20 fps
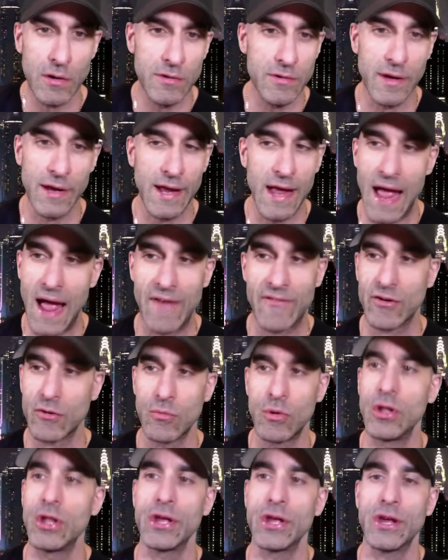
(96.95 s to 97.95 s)
It's like having a
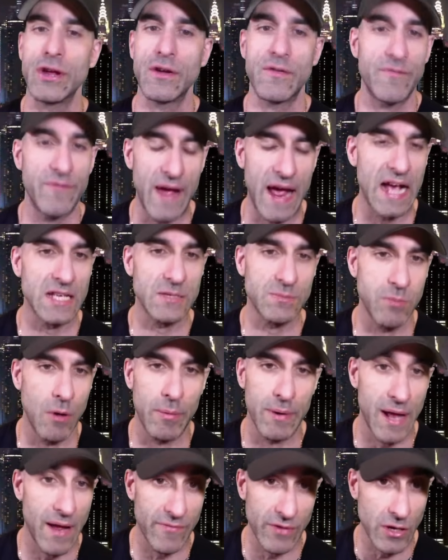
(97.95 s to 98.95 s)
really good fastball
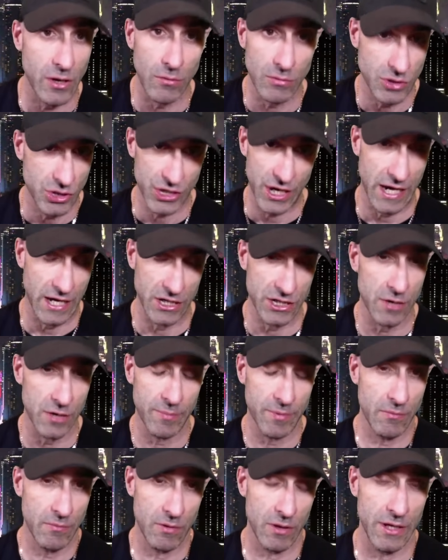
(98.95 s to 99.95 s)
but having no
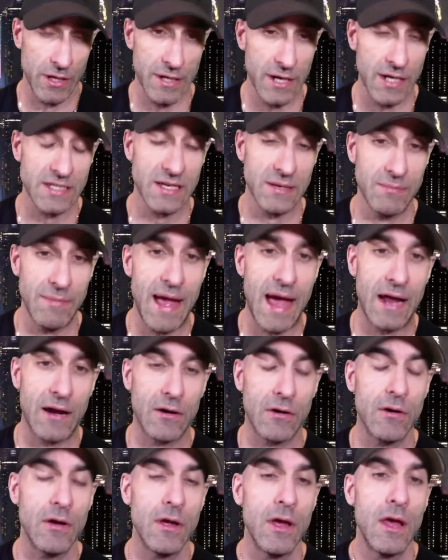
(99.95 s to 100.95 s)
changeup. It really doesn't
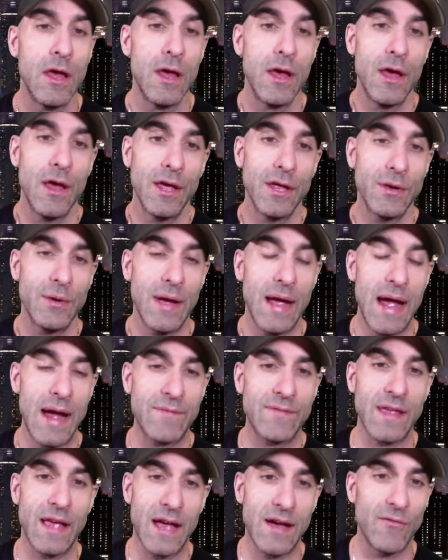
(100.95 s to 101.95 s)
matter. You
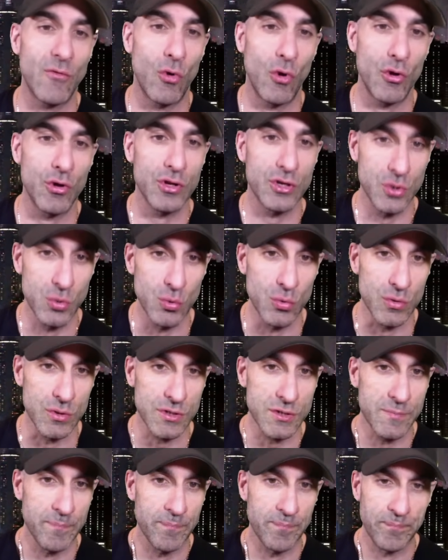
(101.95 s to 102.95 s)
have to have all the
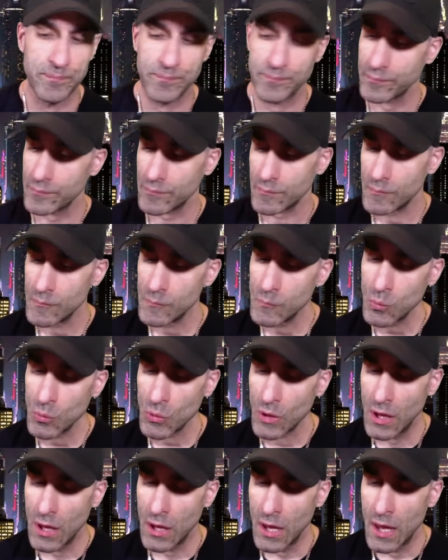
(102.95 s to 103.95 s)
tools.
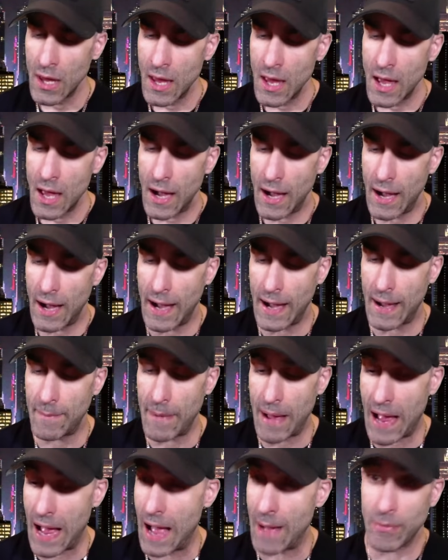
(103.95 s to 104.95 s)
I'm
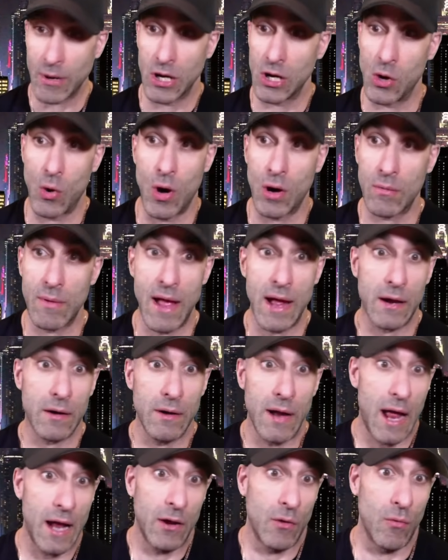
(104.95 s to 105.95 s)
going to go on
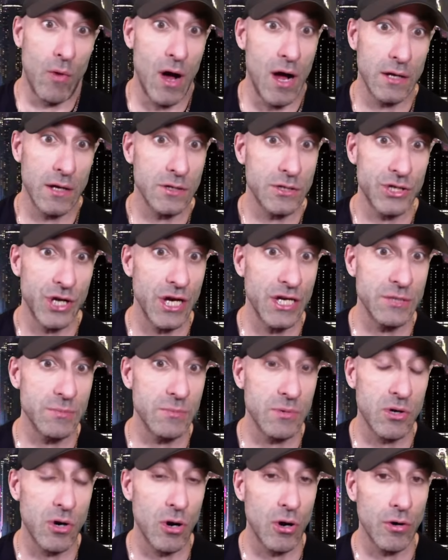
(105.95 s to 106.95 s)
record. I don't want J.J.
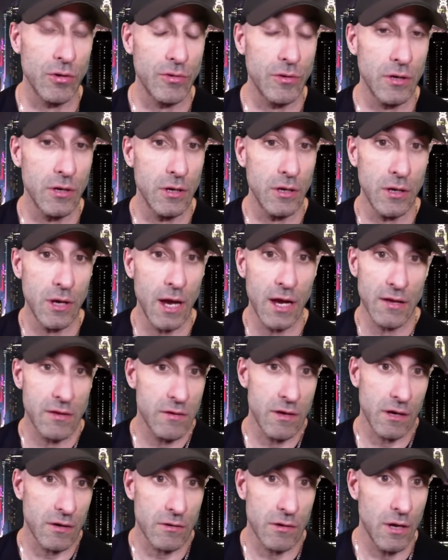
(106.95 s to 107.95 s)
McCarthy at
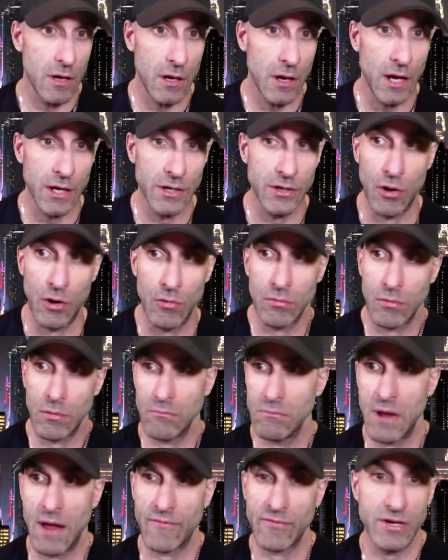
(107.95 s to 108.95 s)
six. I don't,
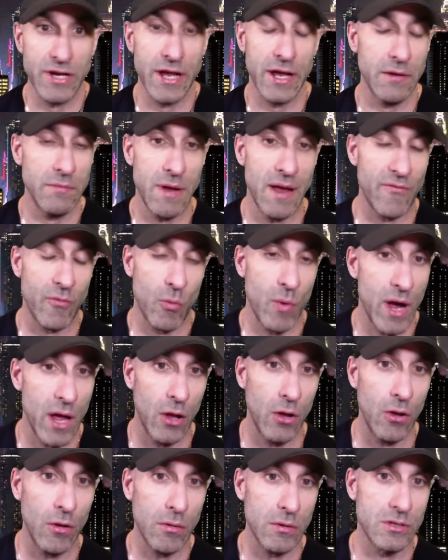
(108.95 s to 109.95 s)
never did, never
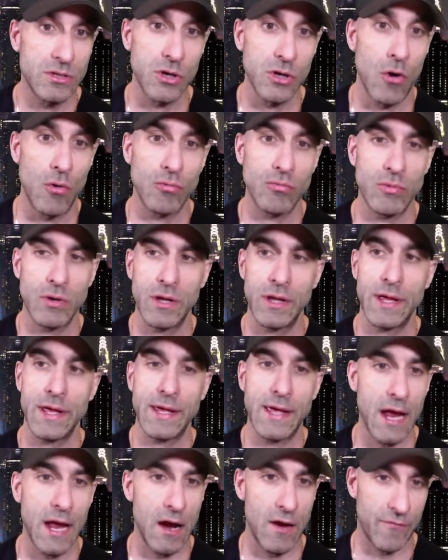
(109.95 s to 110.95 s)
will. Don't really
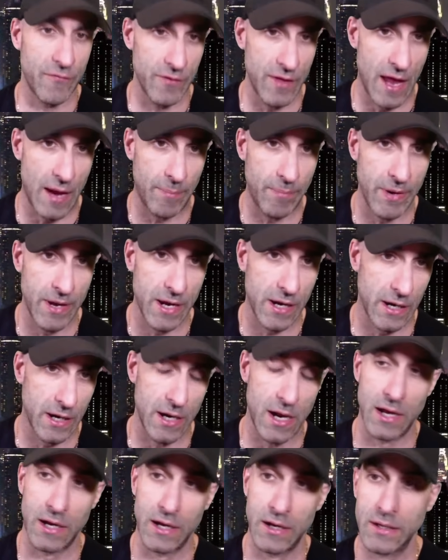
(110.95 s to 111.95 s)
care for that pick.
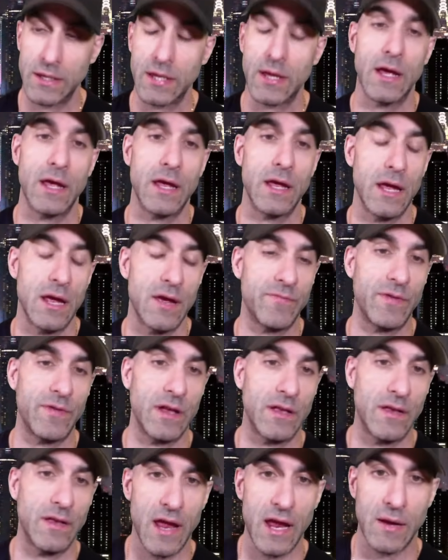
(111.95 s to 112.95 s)
And I'm going to tell you, if
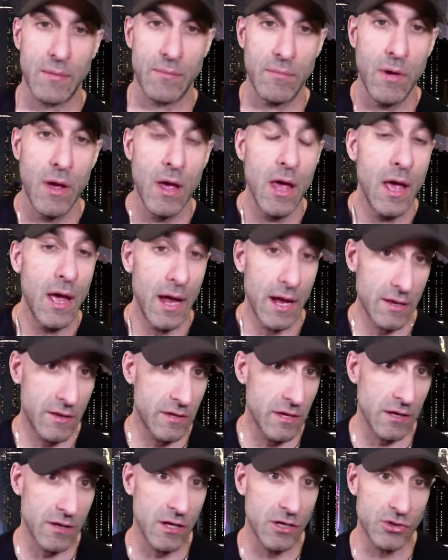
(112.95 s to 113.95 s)
they take him at
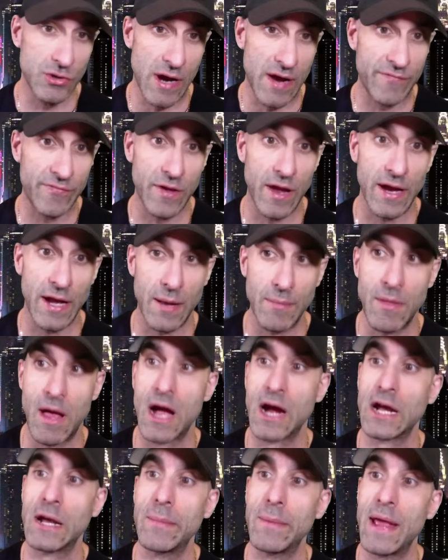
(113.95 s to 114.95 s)
six on draft night, I'm
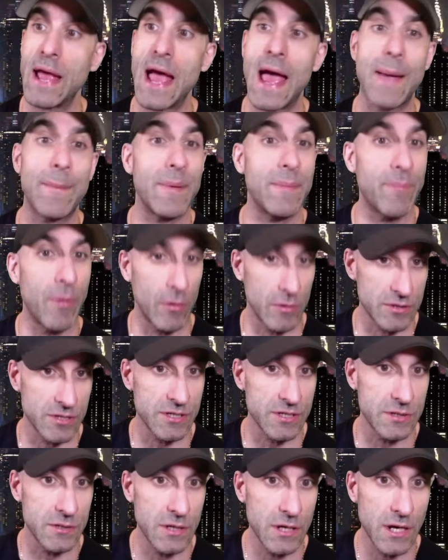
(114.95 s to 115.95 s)
not going to be a happy
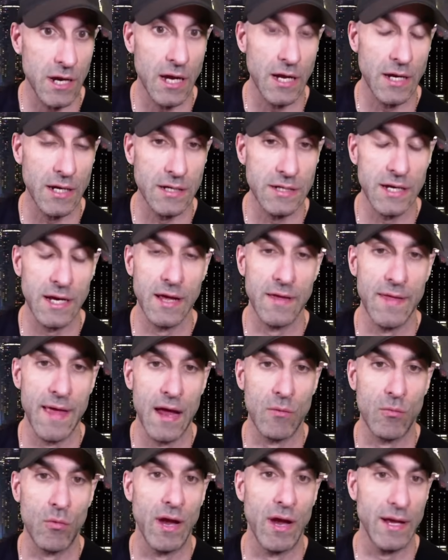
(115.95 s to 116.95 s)
person. I can tell you
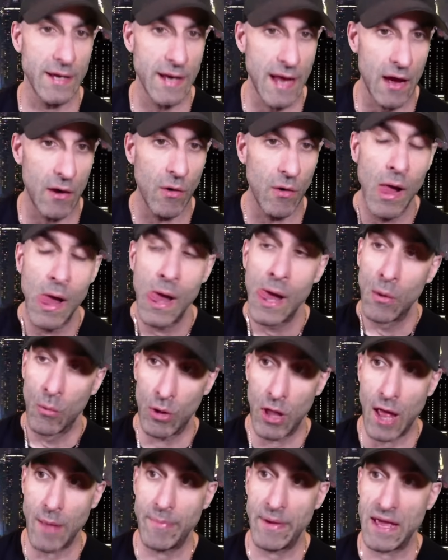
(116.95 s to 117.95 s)
that right now.
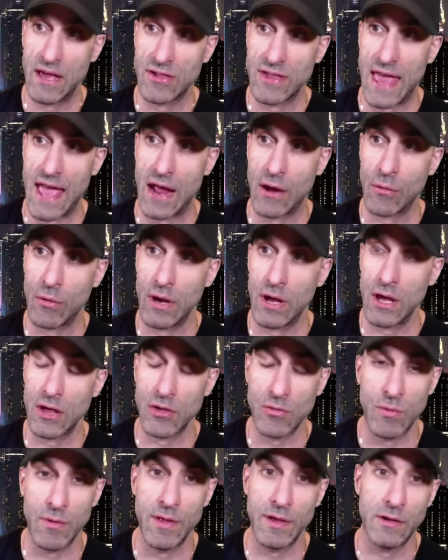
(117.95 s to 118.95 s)
Will I be as angry
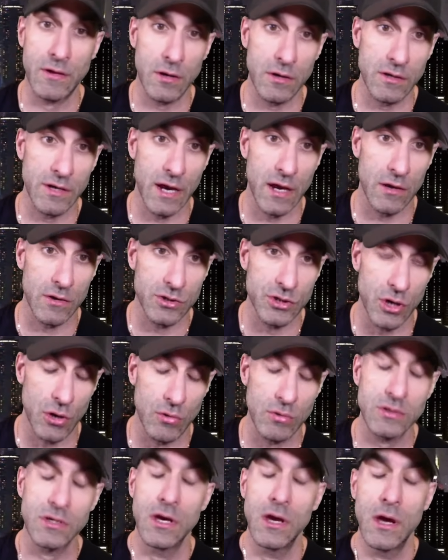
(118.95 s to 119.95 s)
as when they took Daniel
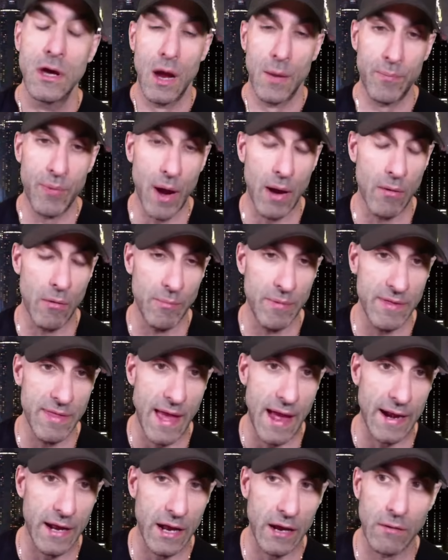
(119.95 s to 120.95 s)
Jones? I probably won't be
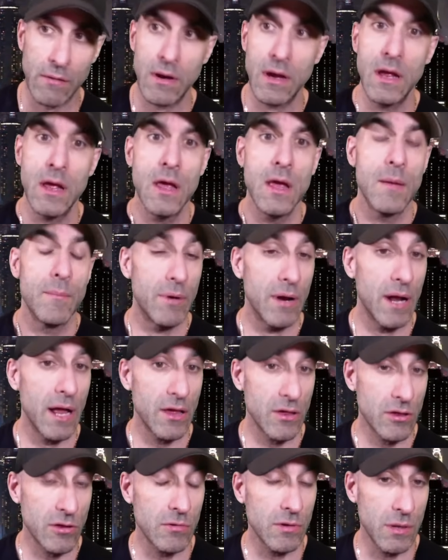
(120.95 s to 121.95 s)
that angry, but
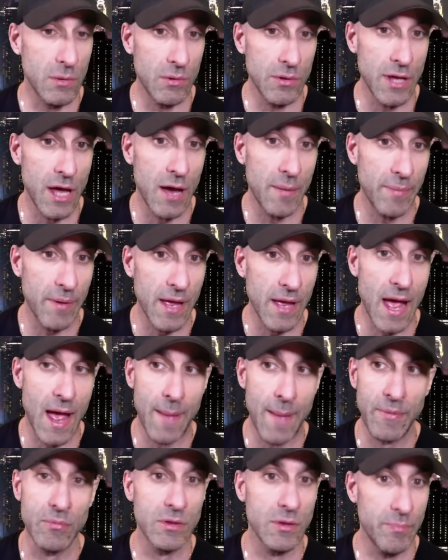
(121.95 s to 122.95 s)
I certainly will not be
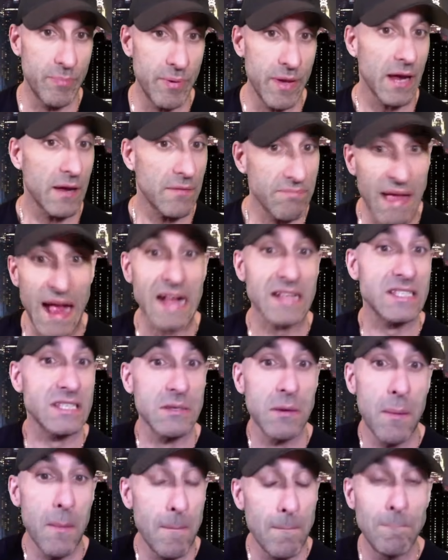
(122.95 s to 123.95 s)
happy with the pick.
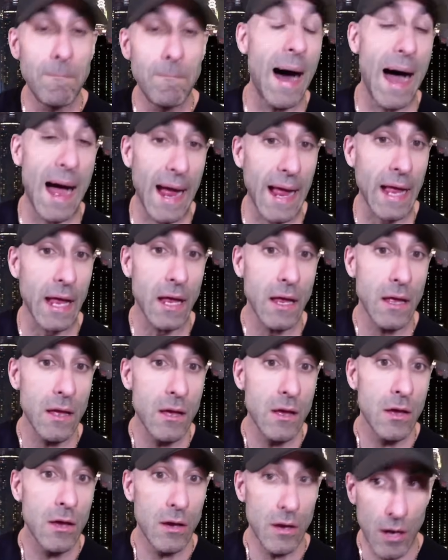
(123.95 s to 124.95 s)
That's my
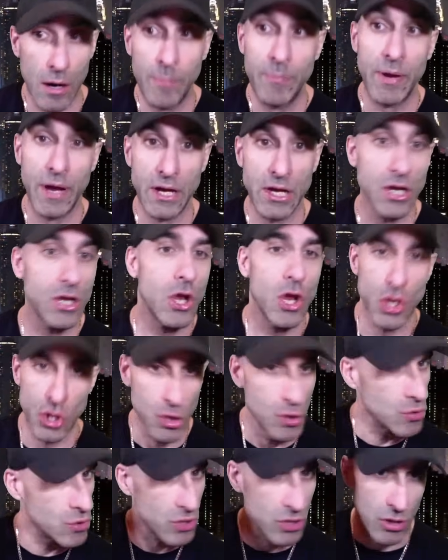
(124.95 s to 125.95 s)
opinion.
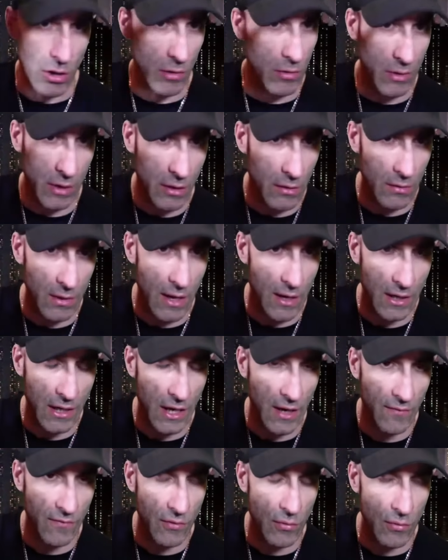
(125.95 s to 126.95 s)
You certainly are allowed to
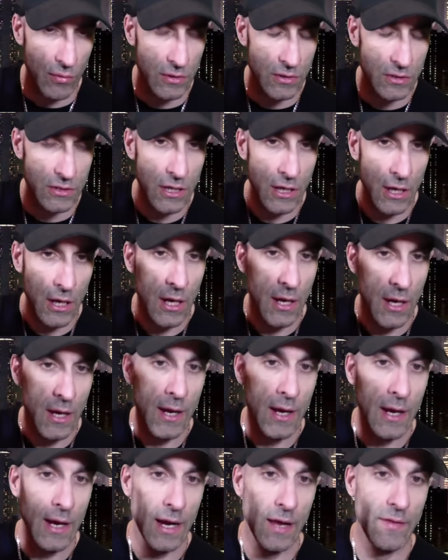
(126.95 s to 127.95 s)
give yours
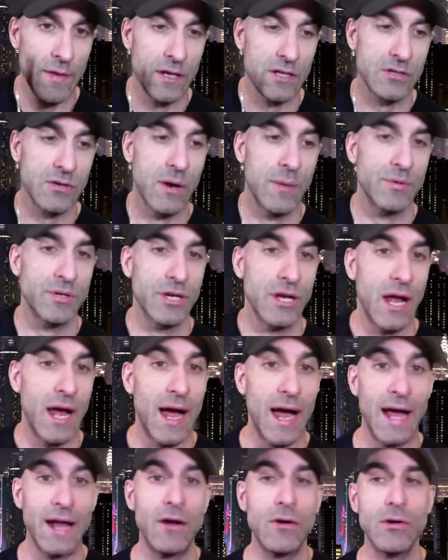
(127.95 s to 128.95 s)
in the description.
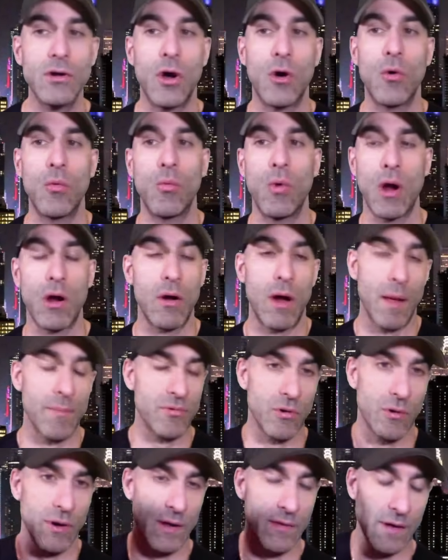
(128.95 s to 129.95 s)
I don't know, or I'm
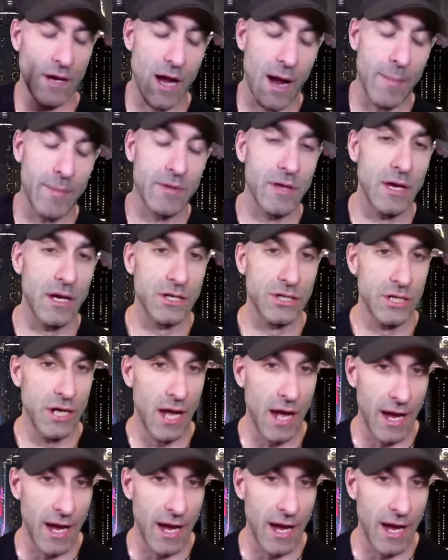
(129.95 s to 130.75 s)
sorry, in the comment section.